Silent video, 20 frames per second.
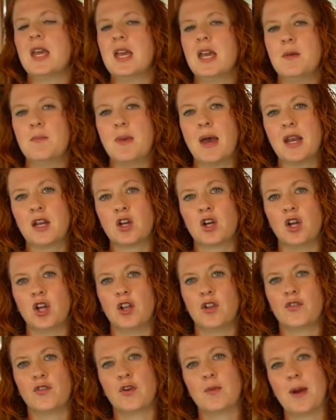in
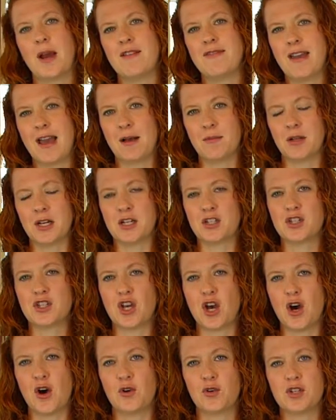medical for my family.
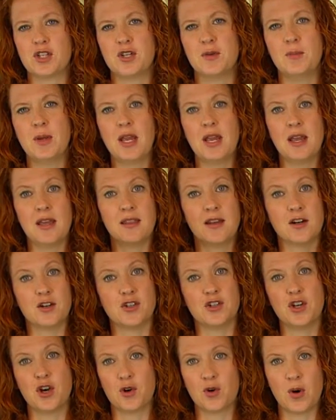So to me,
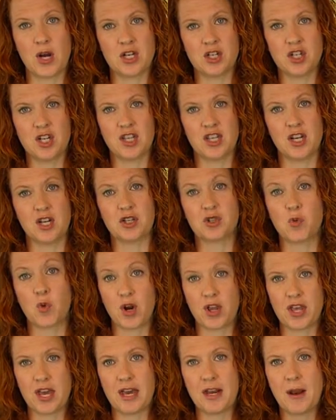there's no question that it's
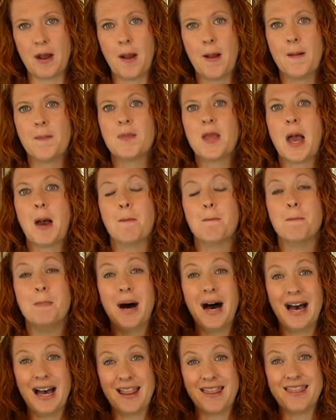worth it.
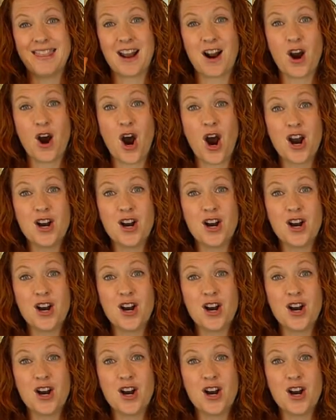But there